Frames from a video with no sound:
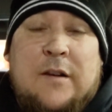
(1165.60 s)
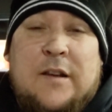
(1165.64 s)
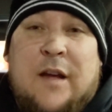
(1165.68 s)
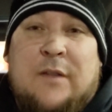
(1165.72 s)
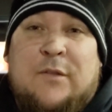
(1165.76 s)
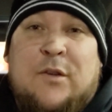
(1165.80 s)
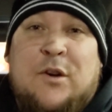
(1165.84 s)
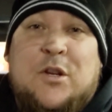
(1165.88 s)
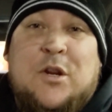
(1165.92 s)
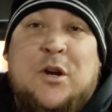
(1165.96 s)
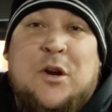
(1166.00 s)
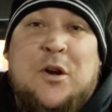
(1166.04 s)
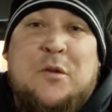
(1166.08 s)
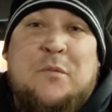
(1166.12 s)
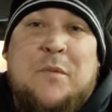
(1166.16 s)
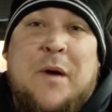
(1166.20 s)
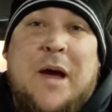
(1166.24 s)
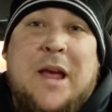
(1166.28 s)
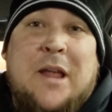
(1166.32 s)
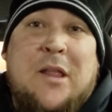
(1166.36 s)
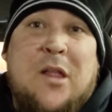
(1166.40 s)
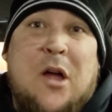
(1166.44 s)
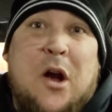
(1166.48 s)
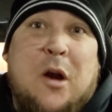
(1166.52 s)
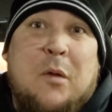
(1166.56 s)
never turned
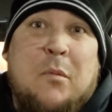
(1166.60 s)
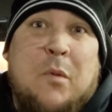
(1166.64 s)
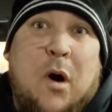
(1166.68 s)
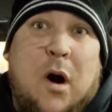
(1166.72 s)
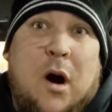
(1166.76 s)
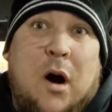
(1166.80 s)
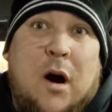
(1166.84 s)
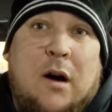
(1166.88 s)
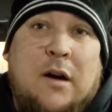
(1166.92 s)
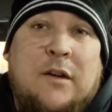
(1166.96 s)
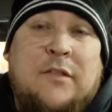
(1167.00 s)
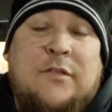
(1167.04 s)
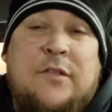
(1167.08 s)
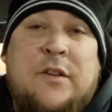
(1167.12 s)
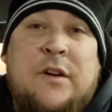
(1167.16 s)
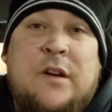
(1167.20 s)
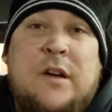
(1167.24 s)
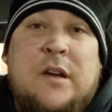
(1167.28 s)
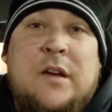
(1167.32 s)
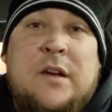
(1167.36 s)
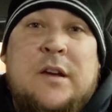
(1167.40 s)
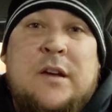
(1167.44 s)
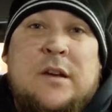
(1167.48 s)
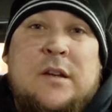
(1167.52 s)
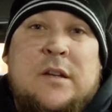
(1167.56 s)
my alarm off,
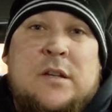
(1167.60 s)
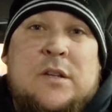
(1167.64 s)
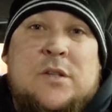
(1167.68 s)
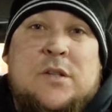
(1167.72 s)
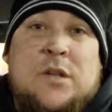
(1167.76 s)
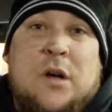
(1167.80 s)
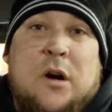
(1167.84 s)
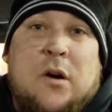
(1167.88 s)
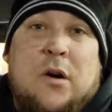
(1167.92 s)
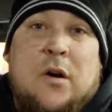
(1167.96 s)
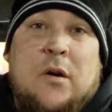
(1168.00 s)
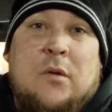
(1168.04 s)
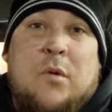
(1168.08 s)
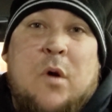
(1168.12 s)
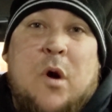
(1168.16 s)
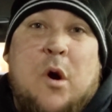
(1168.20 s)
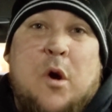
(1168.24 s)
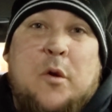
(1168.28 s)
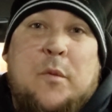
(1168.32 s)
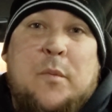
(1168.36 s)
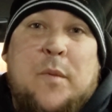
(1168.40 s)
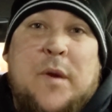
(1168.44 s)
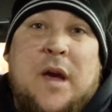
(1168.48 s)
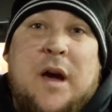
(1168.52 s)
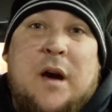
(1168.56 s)
so it
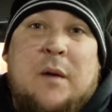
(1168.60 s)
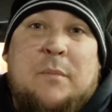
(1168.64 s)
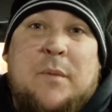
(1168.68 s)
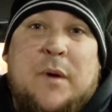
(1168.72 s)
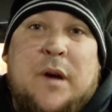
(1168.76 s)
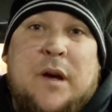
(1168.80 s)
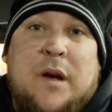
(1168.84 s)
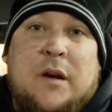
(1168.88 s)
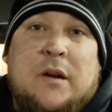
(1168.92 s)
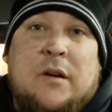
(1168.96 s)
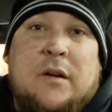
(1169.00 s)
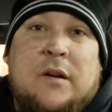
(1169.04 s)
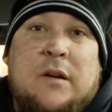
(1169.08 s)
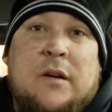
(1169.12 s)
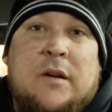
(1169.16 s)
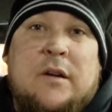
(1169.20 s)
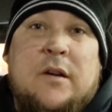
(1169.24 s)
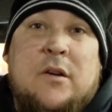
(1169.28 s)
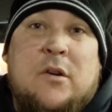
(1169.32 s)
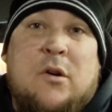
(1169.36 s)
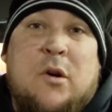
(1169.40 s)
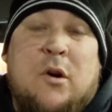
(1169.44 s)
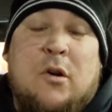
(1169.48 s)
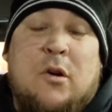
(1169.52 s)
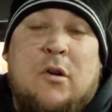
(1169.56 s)
woke me up at
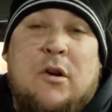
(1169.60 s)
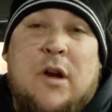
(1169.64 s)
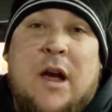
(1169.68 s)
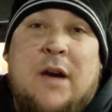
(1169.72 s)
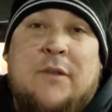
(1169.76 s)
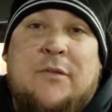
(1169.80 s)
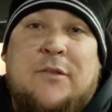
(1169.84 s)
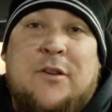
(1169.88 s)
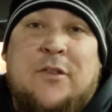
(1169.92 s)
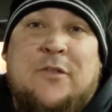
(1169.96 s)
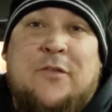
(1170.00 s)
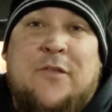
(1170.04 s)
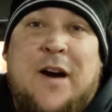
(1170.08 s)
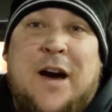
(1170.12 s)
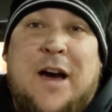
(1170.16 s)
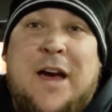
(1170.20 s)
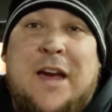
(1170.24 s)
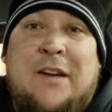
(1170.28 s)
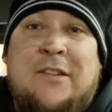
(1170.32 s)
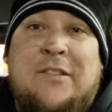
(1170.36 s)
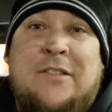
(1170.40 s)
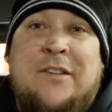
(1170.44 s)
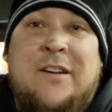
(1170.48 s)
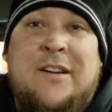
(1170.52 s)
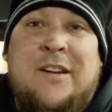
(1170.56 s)

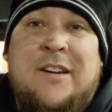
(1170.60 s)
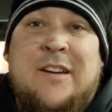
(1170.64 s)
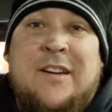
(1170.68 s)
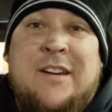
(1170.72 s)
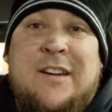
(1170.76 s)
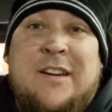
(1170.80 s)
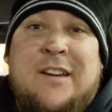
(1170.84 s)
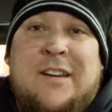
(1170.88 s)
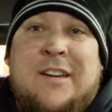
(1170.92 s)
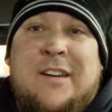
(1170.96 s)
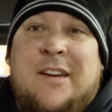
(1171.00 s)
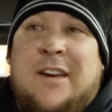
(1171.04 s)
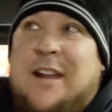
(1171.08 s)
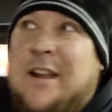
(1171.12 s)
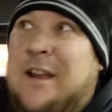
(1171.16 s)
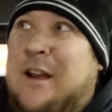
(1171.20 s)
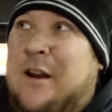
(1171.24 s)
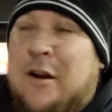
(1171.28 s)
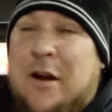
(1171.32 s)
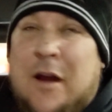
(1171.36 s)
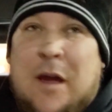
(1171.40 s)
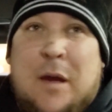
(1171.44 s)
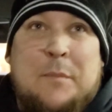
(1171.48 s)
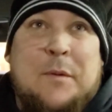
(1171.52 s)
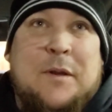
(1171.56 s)
5:15, and
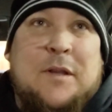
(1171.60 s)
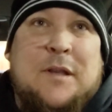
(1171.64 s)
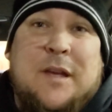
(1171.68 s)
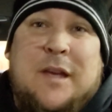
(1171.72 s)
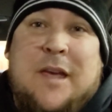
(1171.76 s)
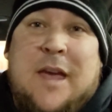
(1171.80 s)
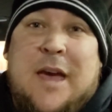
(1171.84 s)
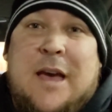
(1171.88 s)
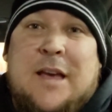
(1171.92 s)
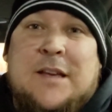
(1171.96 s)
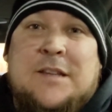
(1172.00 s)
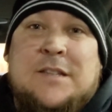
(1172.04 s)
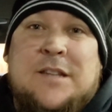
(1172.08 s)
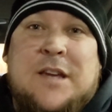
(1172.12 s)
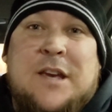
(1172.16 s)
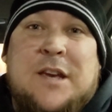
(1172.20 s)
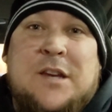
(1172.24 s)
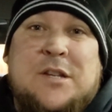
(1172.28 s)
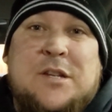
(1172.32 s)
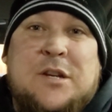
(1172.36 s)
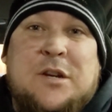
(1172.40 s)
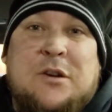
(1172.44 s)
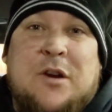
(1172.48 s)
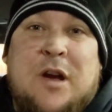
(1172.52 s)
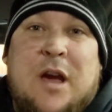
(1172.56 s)
here I am at the gas
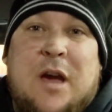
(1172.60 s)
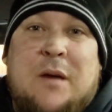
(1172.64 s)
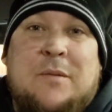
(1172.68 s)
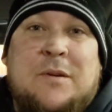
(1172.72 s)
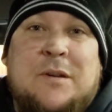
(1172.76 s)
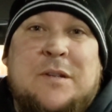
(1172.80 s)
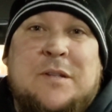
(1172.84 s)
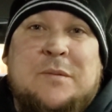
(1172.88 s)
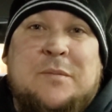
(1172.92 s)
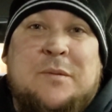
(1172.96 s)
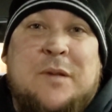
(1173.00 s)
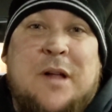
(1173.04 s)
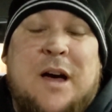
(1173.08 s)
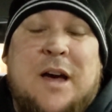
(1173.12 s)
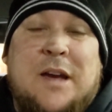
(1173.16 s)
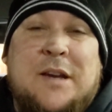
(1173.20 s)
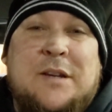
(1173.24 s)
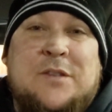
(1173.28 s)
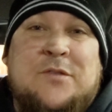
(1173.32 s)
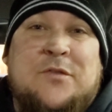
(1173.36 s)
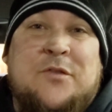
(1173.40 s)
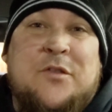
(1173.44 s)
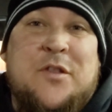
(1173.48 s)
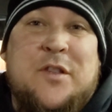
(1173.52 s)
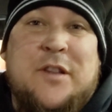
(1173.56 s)
station grabbing
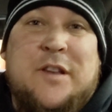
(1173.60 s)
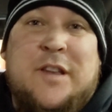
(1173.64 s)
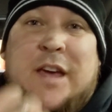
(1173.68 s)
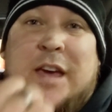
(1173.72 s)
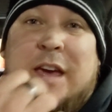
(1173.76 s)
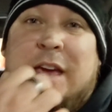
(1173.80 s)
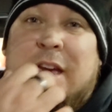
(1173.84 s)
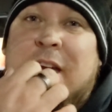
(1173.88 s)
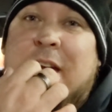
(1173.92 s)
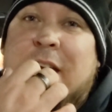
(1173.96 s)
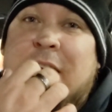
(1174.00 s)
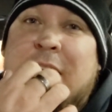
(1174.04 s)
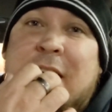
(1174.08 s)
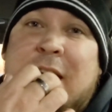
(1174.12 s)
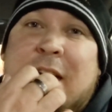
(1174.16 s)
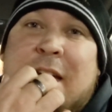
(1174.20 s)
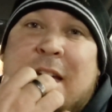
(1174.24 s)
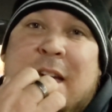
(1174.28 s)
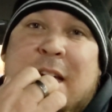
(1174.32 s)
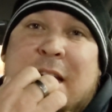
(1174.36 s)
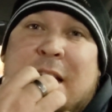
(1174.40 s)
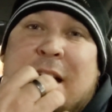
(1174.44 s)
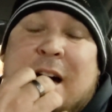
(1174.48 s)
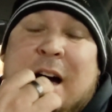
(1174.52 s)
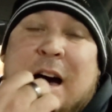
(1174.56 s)
supplies for the day.
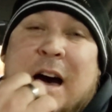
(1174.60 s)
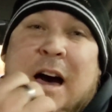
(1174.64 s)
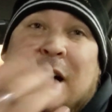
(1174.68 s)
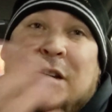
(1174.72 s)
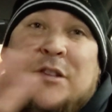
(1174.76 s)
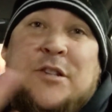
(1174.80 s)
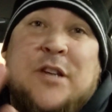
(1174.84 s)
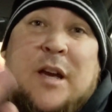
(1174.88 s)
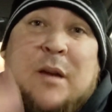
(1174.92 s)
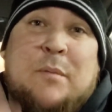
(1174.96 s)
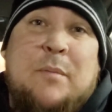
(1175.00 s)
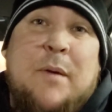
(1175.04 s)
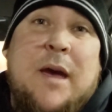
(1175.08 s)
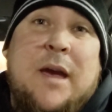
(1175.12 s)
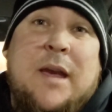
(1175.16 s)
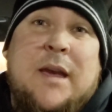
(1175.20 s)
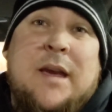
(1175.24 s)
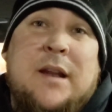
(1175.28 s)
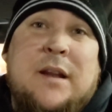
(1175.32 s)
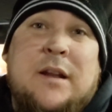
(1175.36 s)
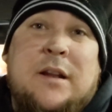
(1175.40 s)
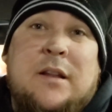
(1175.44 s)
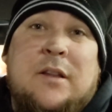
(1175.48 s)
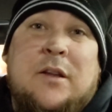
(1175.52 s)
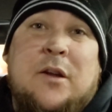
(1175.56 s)
I'll check
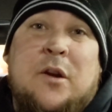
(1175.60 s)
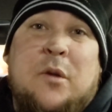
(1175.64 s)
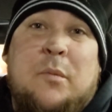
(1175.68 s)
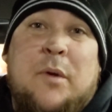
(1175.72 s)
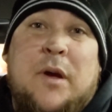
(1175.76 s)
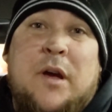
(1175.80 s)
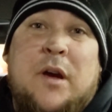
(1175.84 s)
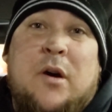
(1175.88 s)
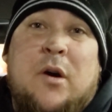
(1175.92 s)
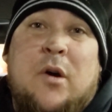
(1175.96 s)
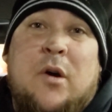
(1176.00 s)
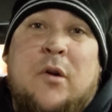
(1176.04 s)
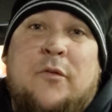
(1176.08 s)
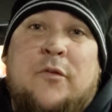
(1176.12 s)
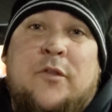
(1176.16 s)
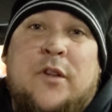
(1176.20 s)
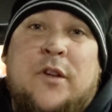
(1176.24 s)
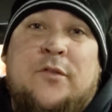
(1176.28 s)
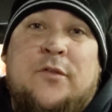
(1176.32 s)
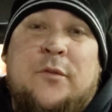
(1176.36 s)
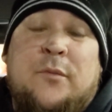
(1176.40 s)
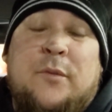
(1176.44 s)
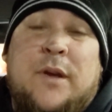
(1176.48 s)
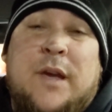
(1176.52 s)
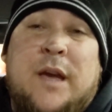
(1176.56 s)
back in a little bit,
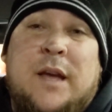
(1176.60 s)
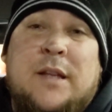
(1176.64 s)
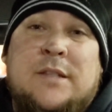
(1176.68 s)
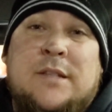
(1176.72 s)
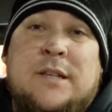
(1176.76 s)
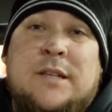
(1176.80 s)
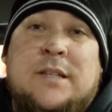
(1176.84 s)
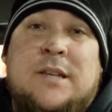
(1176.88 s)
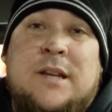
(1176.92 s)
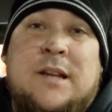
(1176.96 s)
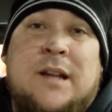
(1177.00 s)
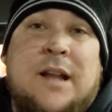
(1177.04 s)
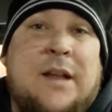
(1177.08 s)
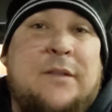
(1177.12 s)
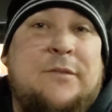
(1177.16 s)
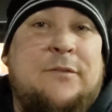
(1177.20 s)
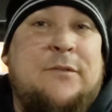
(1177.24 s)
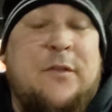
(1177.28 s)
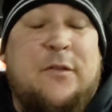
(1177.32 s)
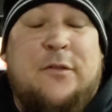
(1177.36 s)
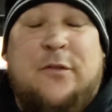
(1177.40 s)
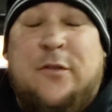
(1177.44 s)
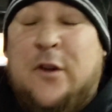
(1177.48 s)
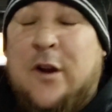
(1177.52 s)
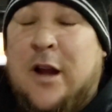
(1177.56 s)
hopefully from Kensington. I
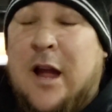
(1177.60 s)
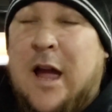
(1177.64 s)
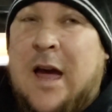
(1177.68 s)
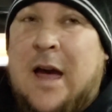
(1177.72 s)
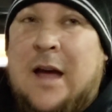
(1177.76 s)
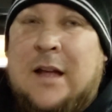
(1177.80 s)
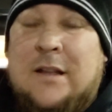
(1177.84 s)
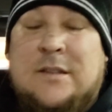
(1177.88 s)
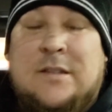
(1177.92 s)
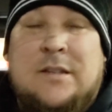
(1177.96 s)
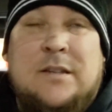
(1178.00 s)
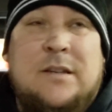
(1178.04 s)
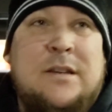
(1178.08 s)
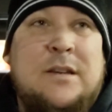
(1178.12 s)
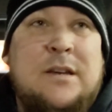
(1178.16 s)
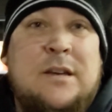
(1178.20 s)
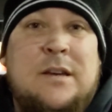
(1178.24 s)
forgot